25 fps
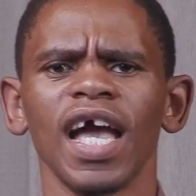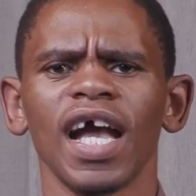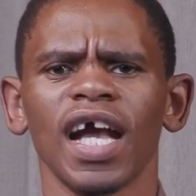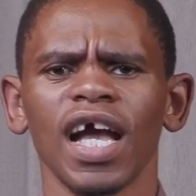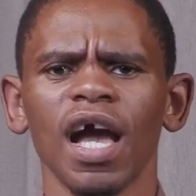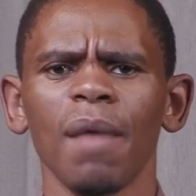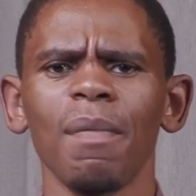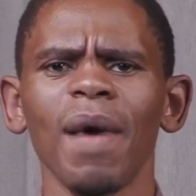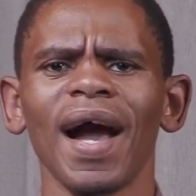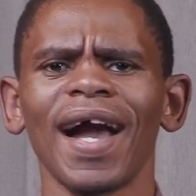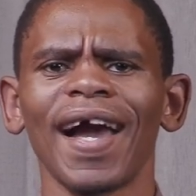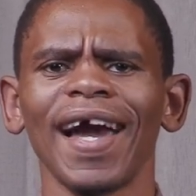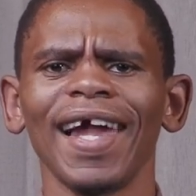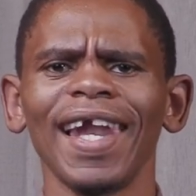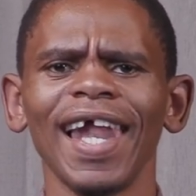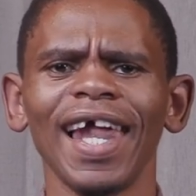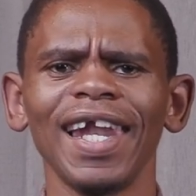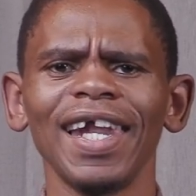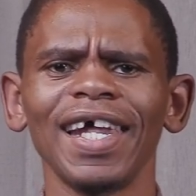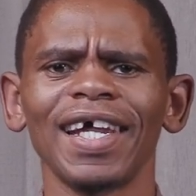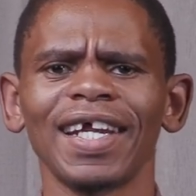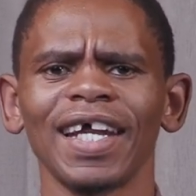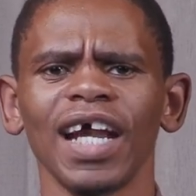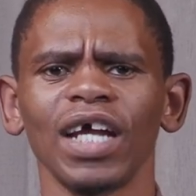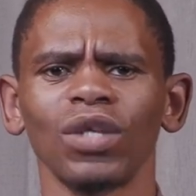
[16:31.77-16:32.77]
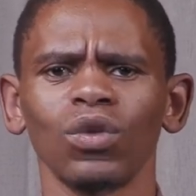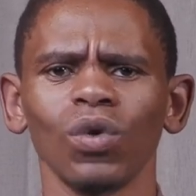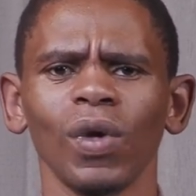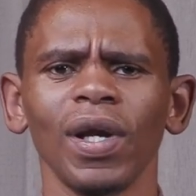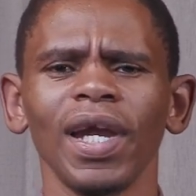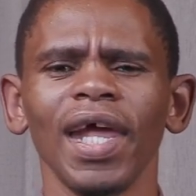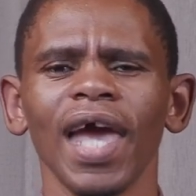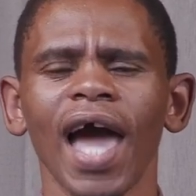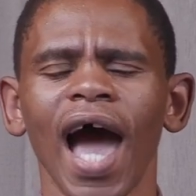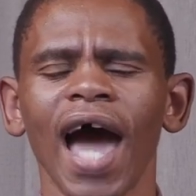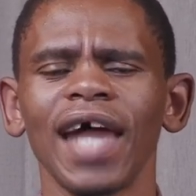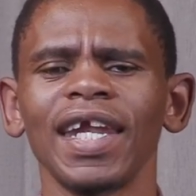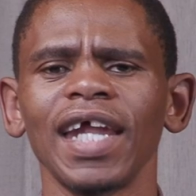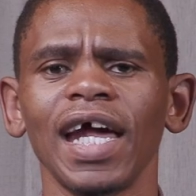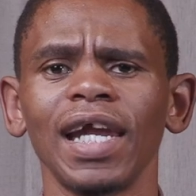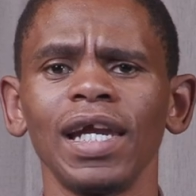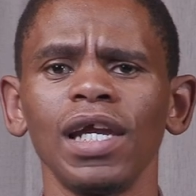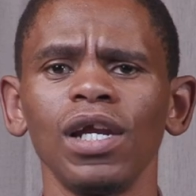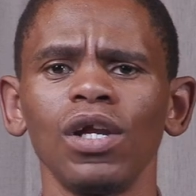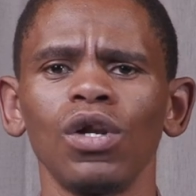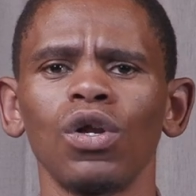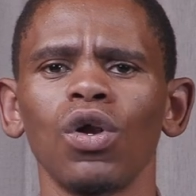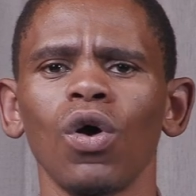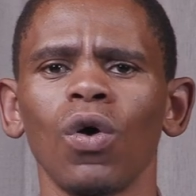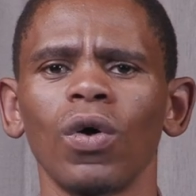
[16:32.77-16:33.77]
Kabakala le rato le
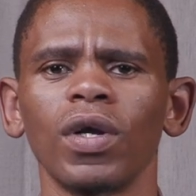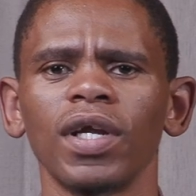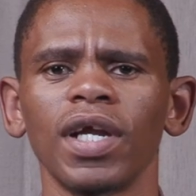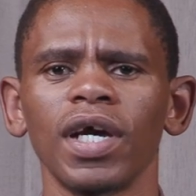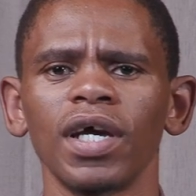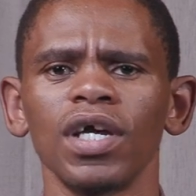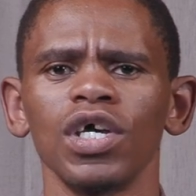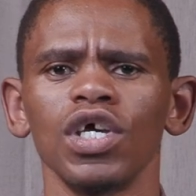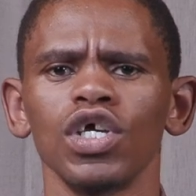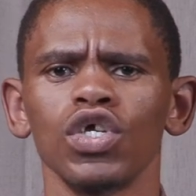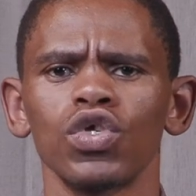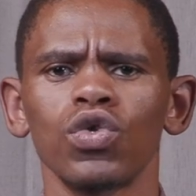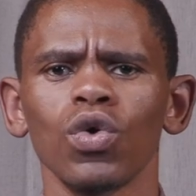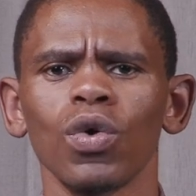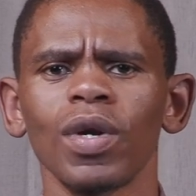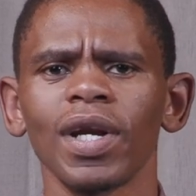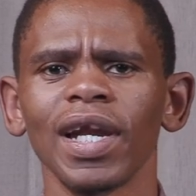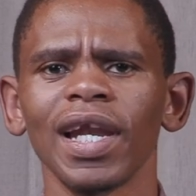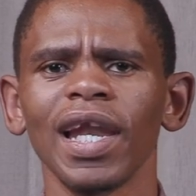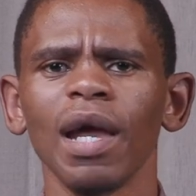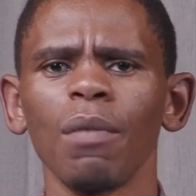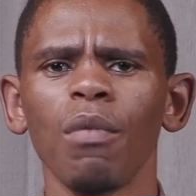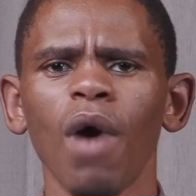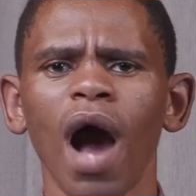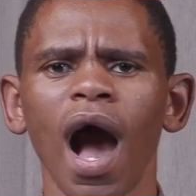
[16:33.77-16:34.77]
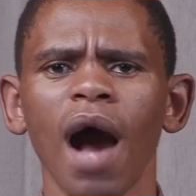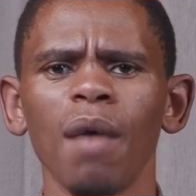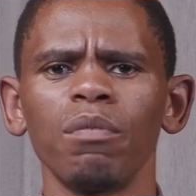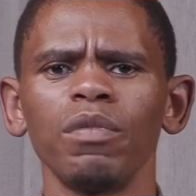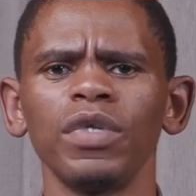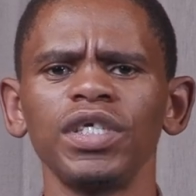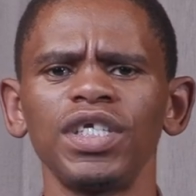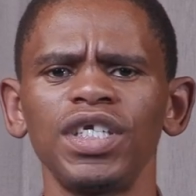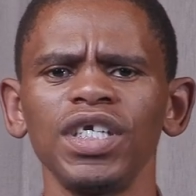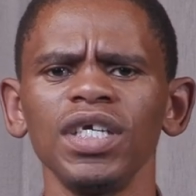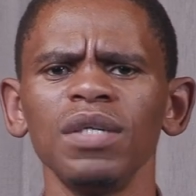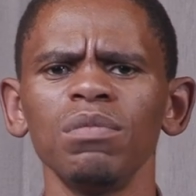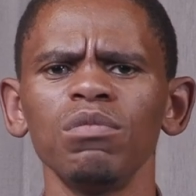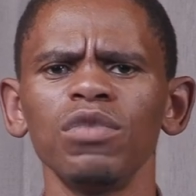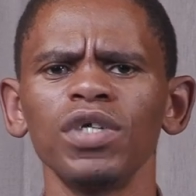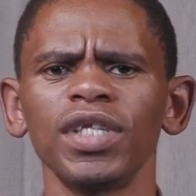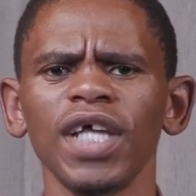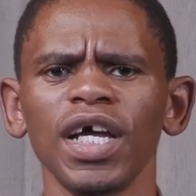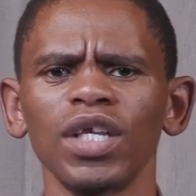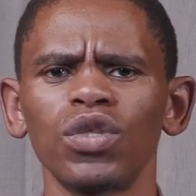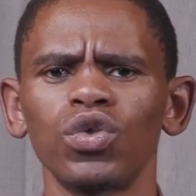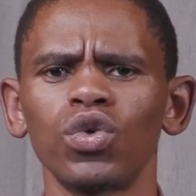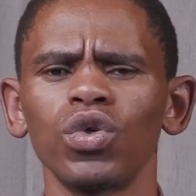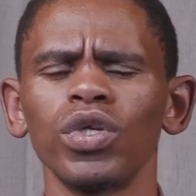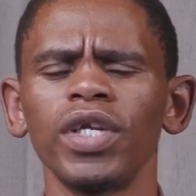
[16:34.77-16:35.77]
analen lona. So rilebo hamudimu
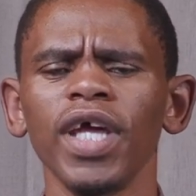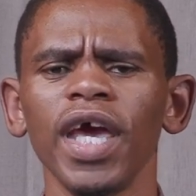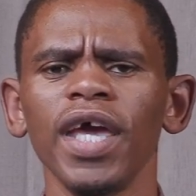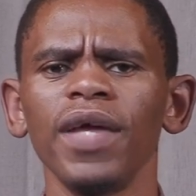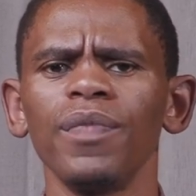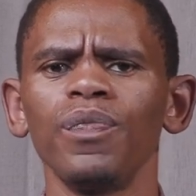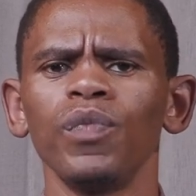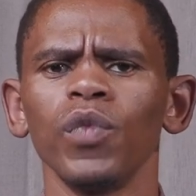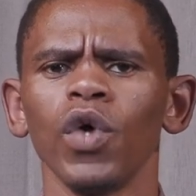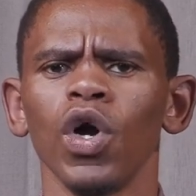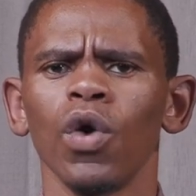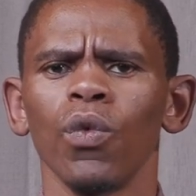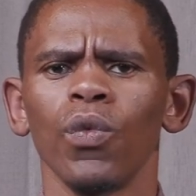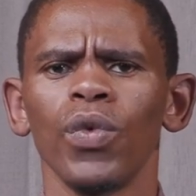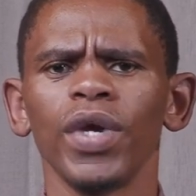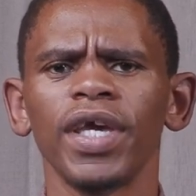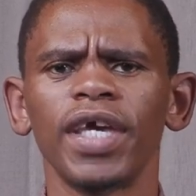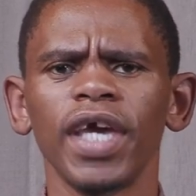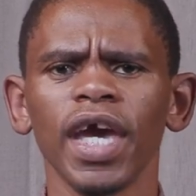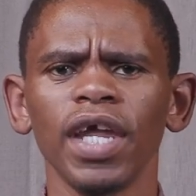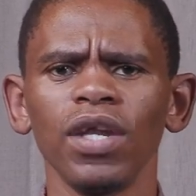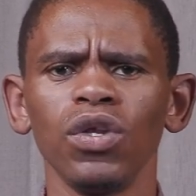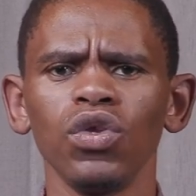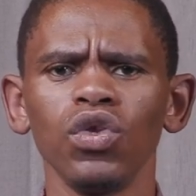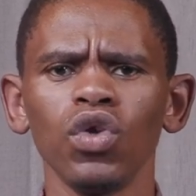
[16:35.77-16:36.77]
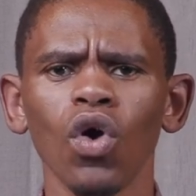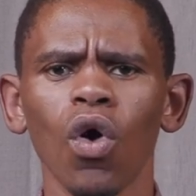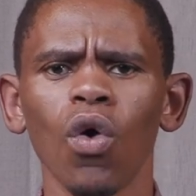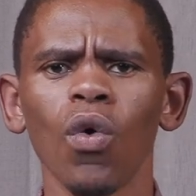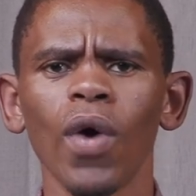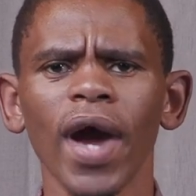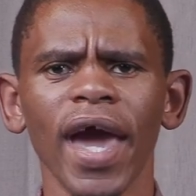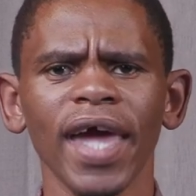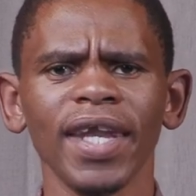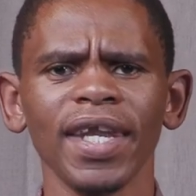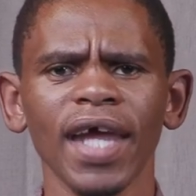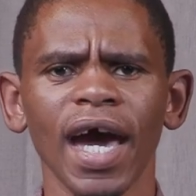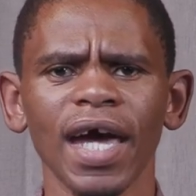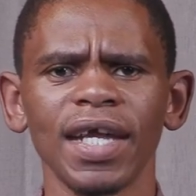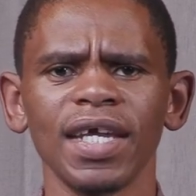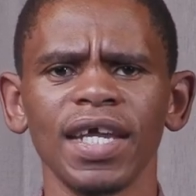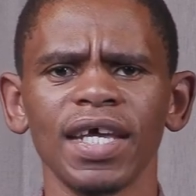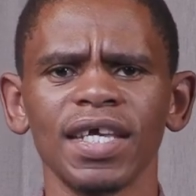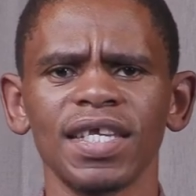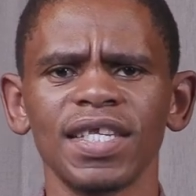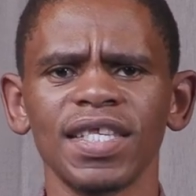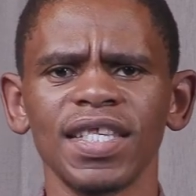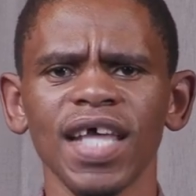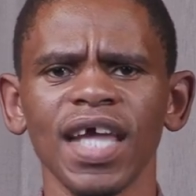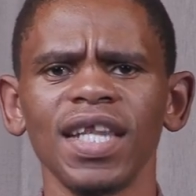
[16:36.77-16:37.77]
that today we can know and
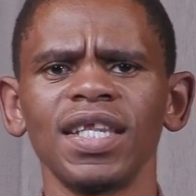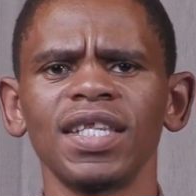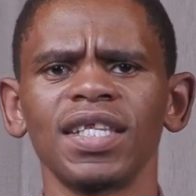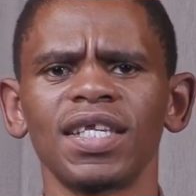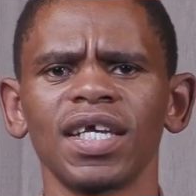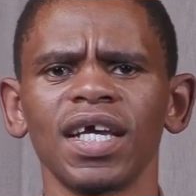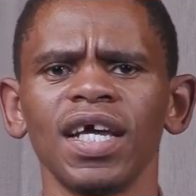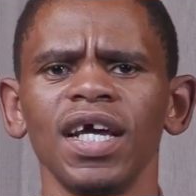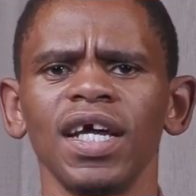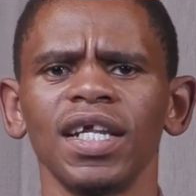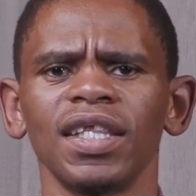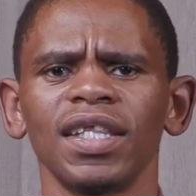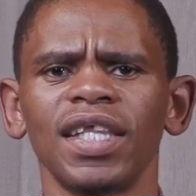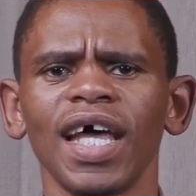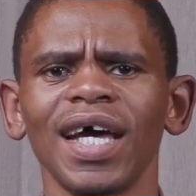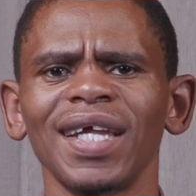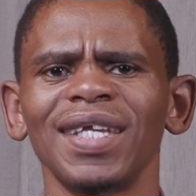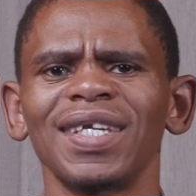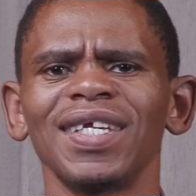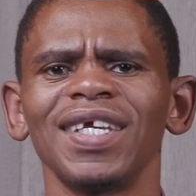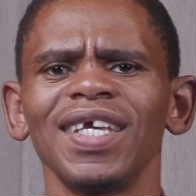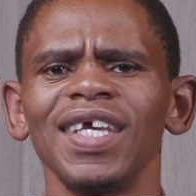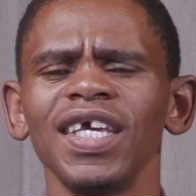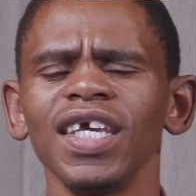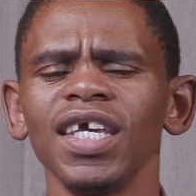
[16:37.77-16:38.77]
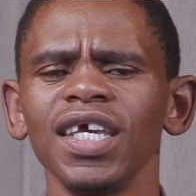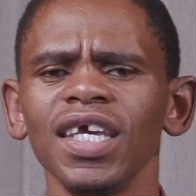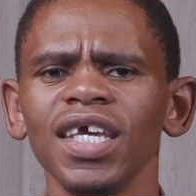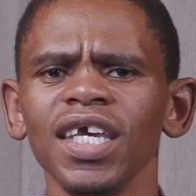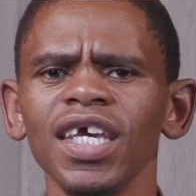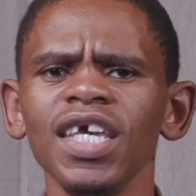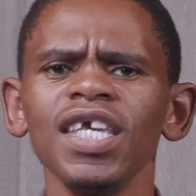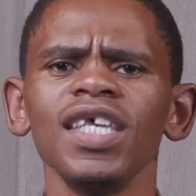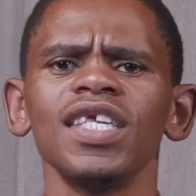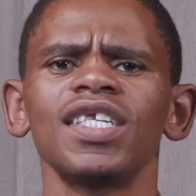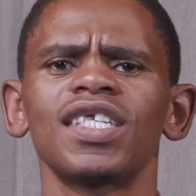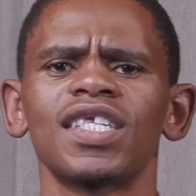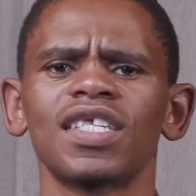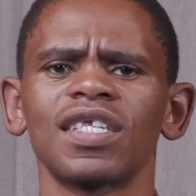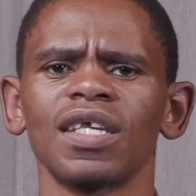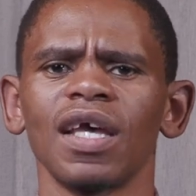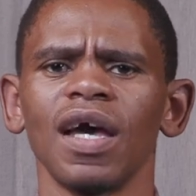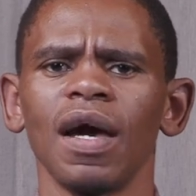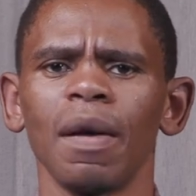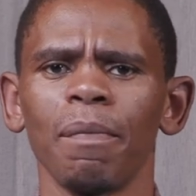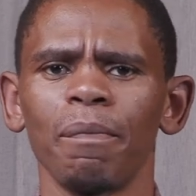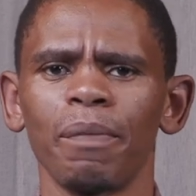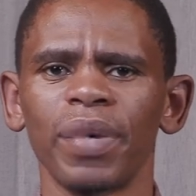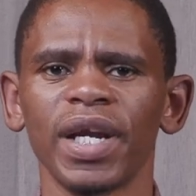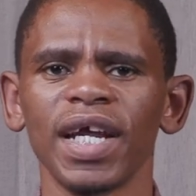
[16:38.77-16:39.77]
understand that he is
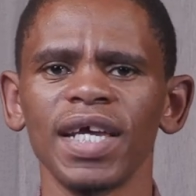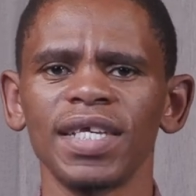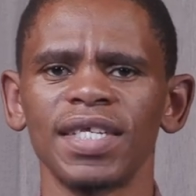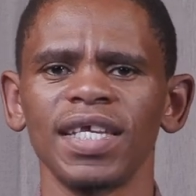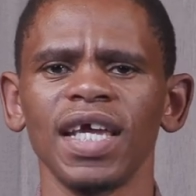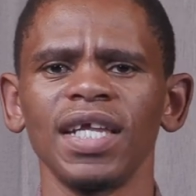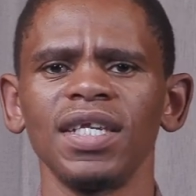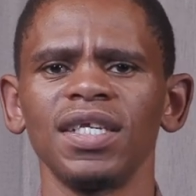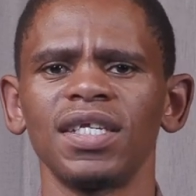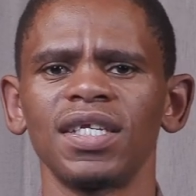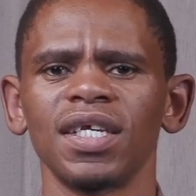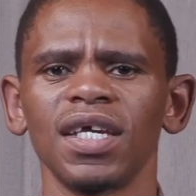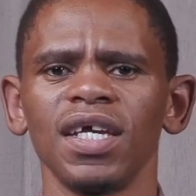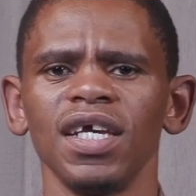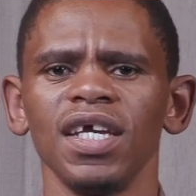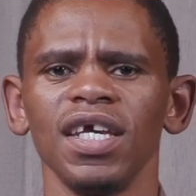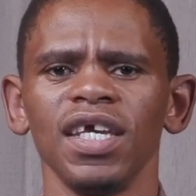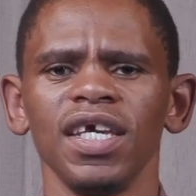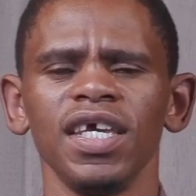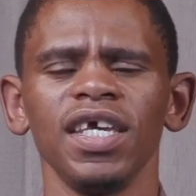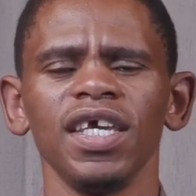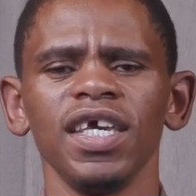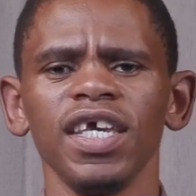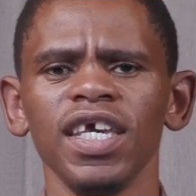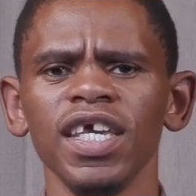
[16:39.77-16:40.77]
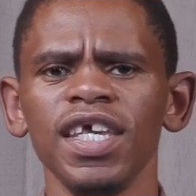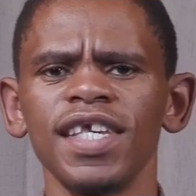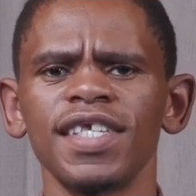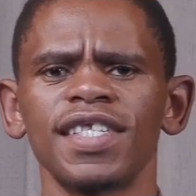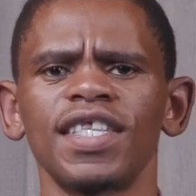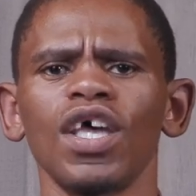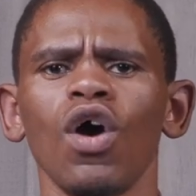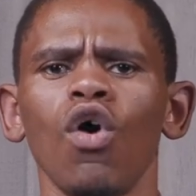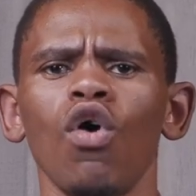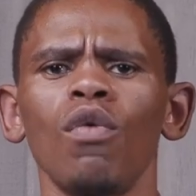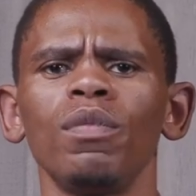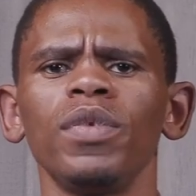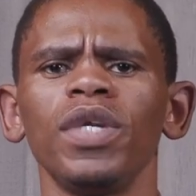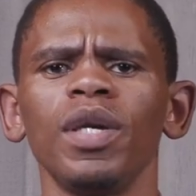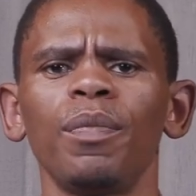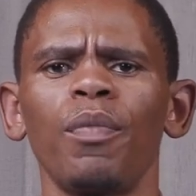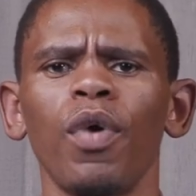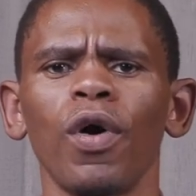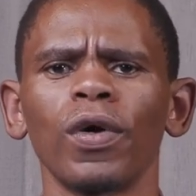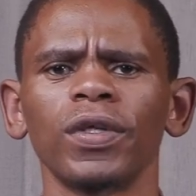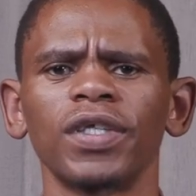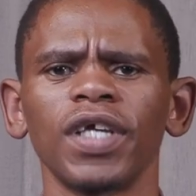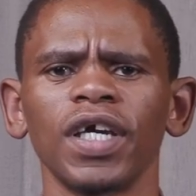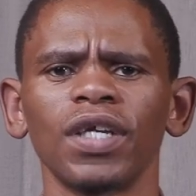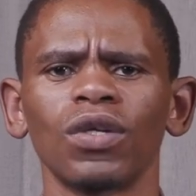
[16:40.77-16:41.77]
present. He is the
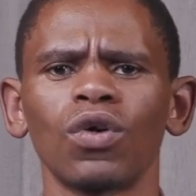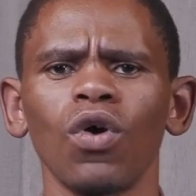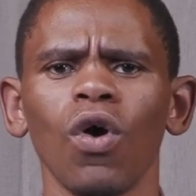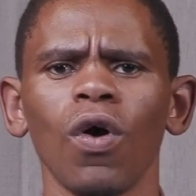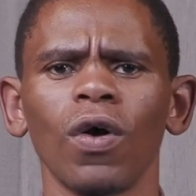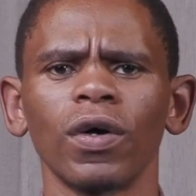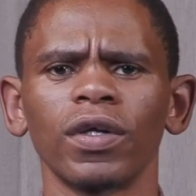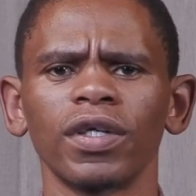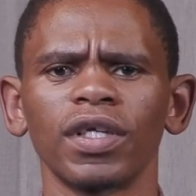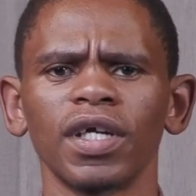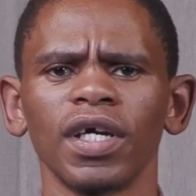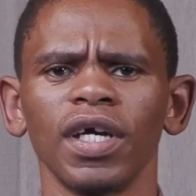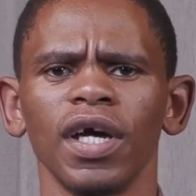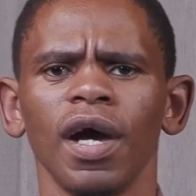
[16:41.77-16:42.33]
omnipotent God.